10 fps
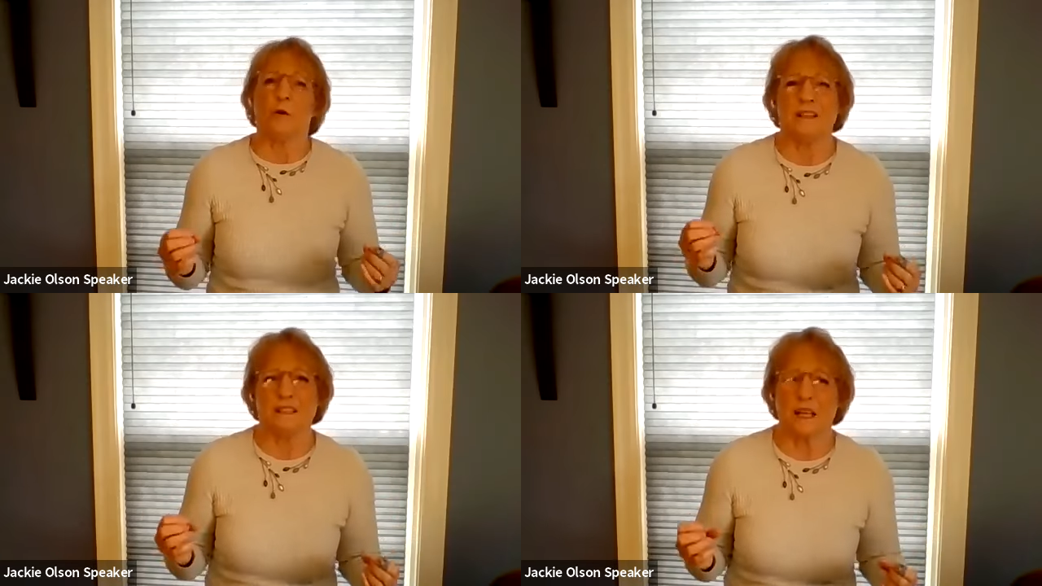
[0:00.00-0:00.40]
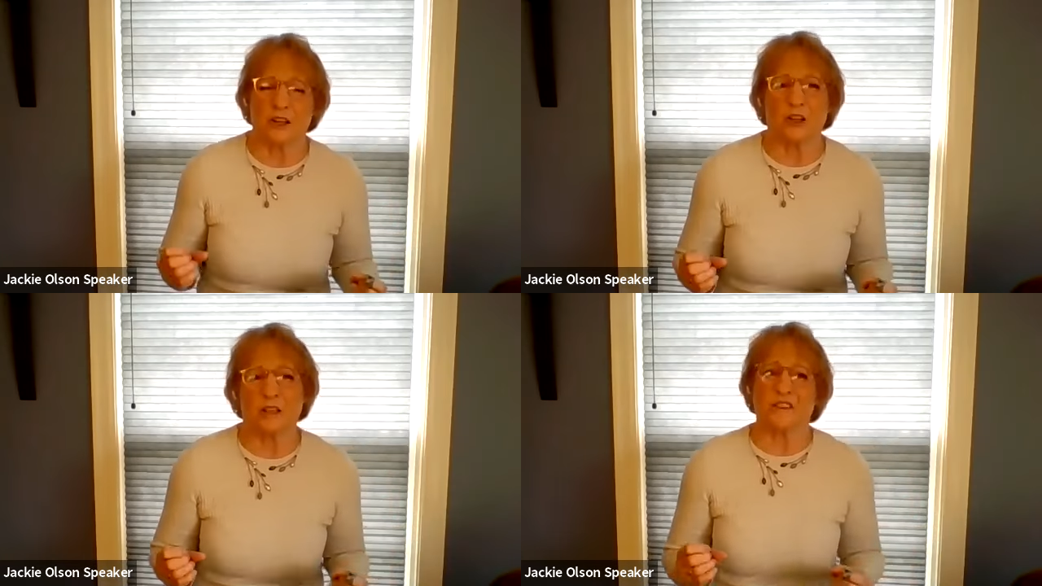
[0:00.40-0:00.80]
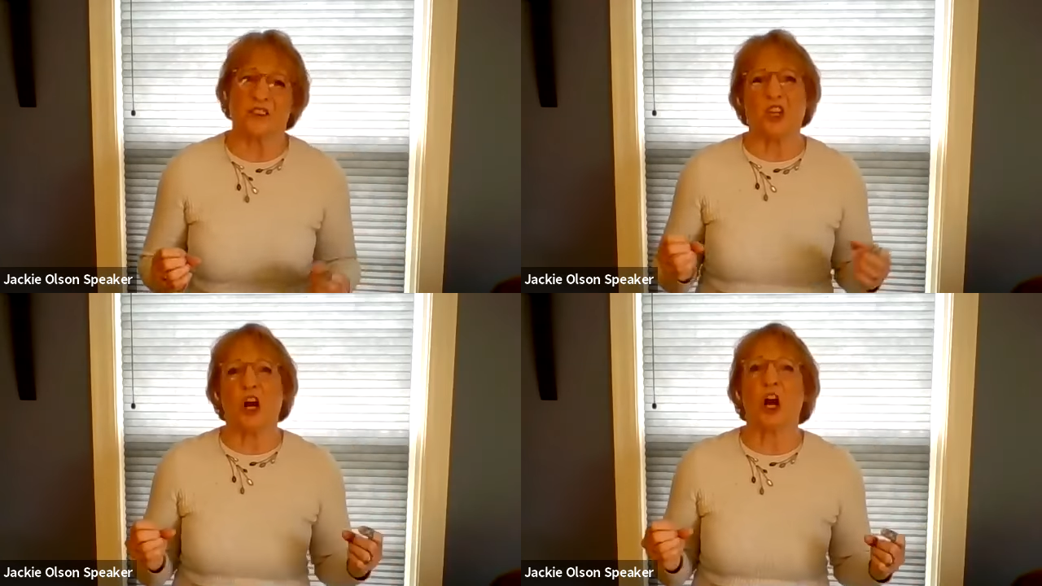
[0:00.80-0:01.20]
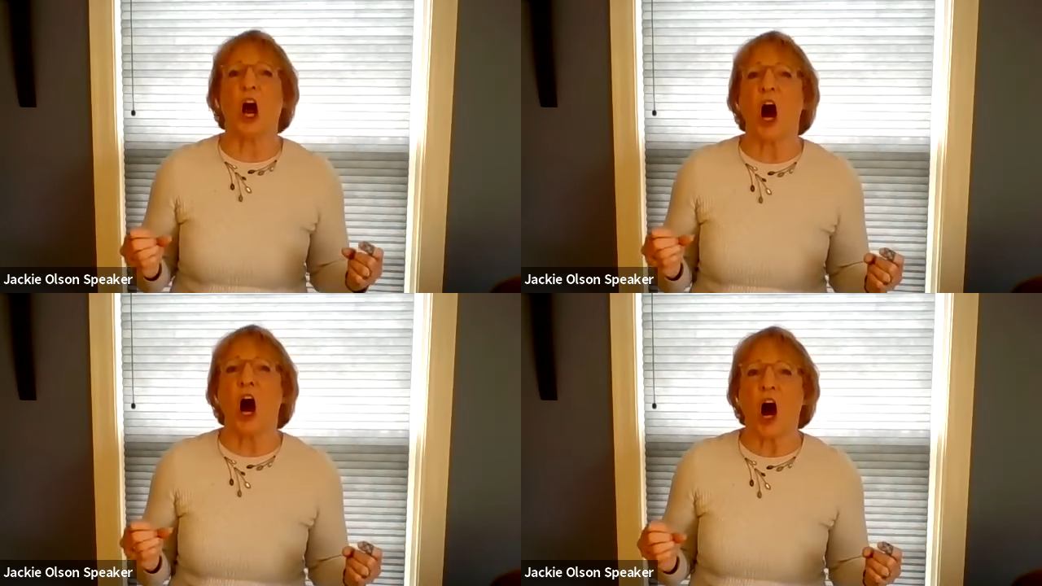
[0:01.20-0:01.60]
or as I call it, the
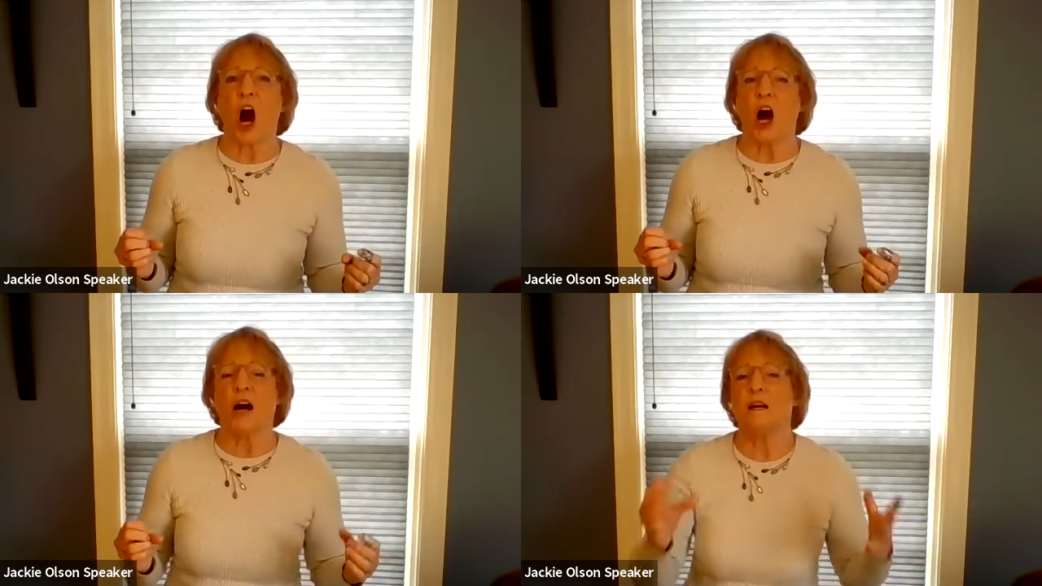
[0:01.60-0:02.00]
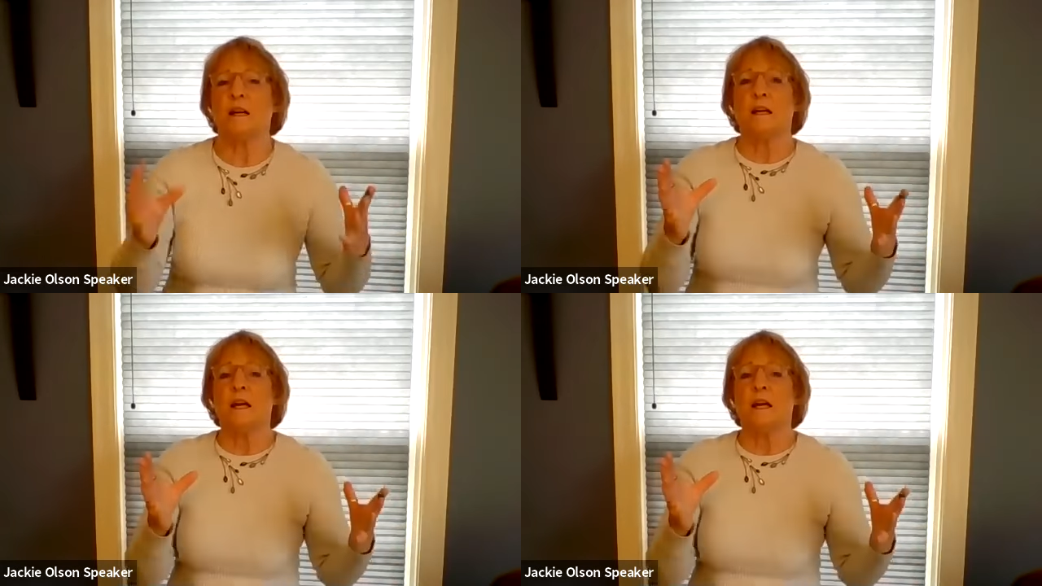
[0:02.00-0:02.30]
NCAA.